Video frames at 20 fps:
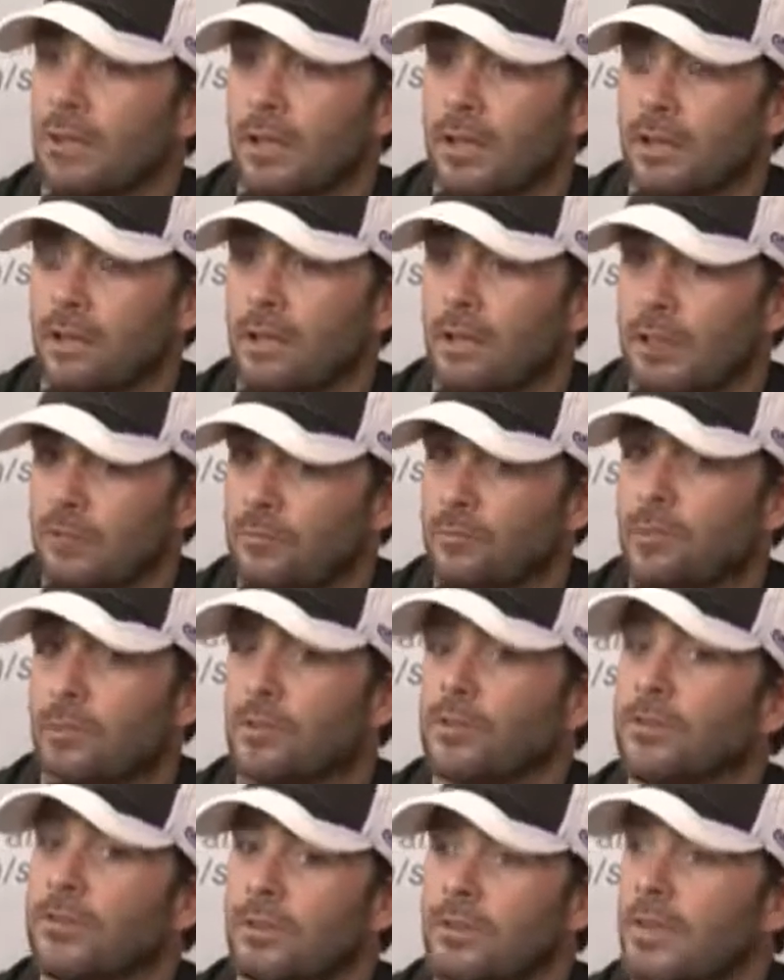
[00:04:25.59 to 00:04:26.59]
And they've
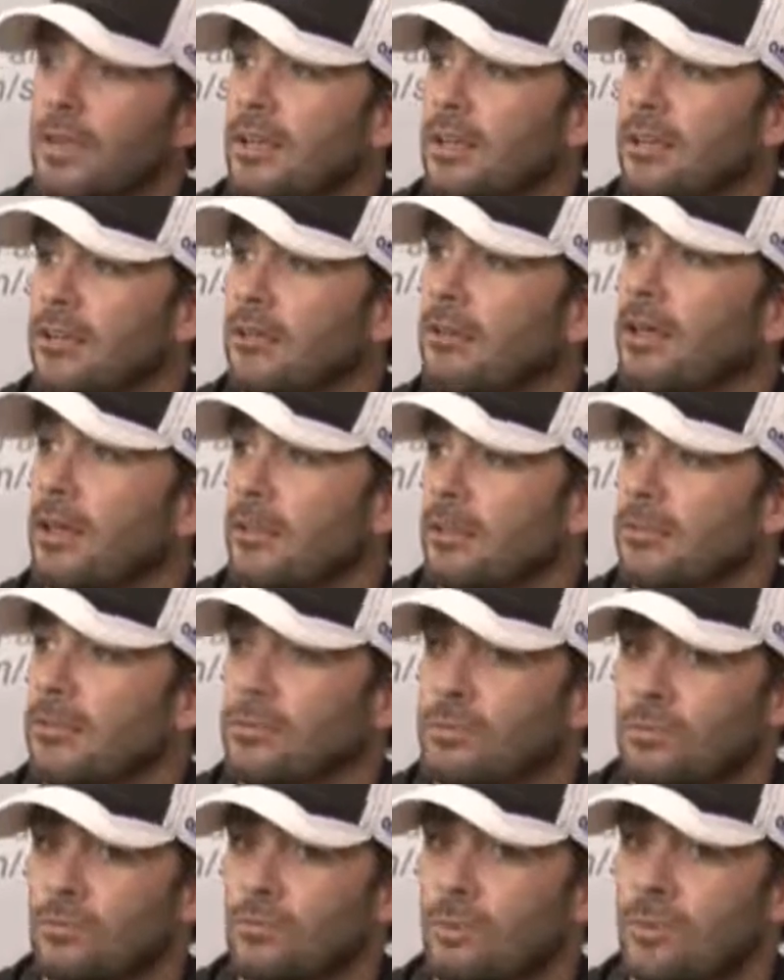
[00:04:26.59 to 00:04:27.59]
proven that they can do that
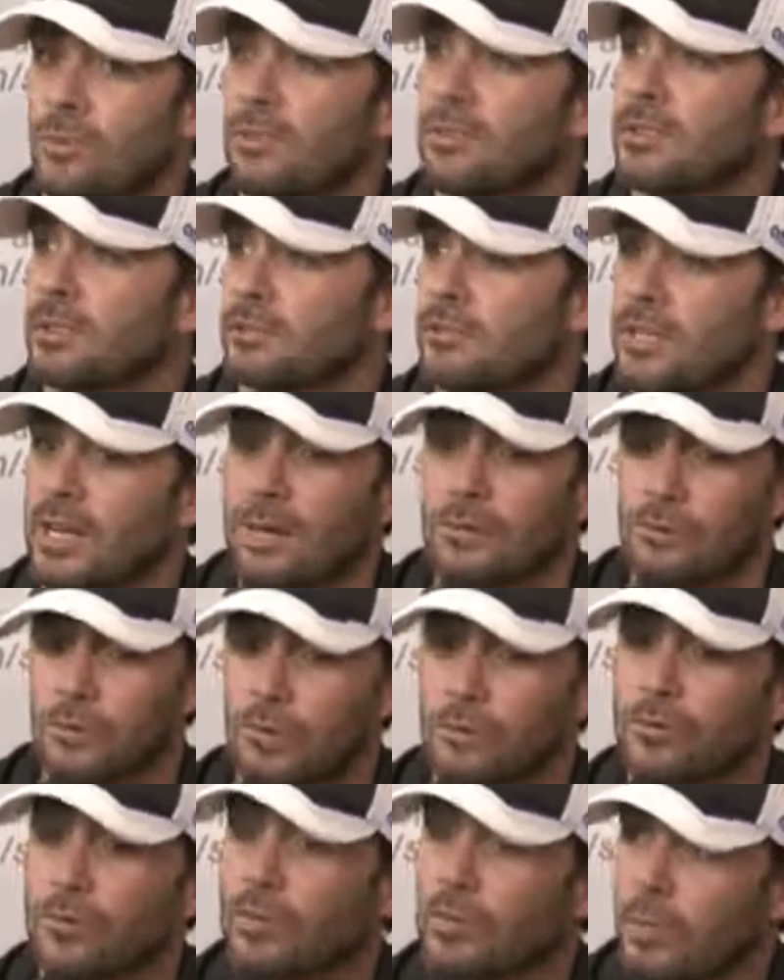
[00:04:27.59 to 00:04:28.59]
through some really tough times
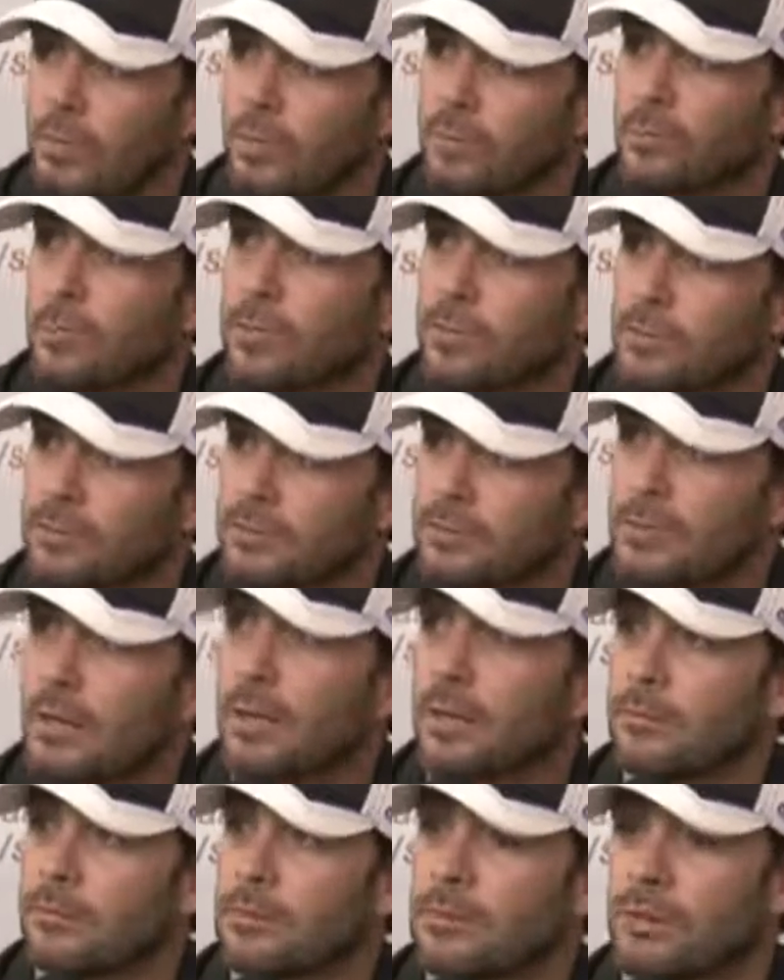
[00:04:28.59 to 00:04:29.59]
over a long period of time.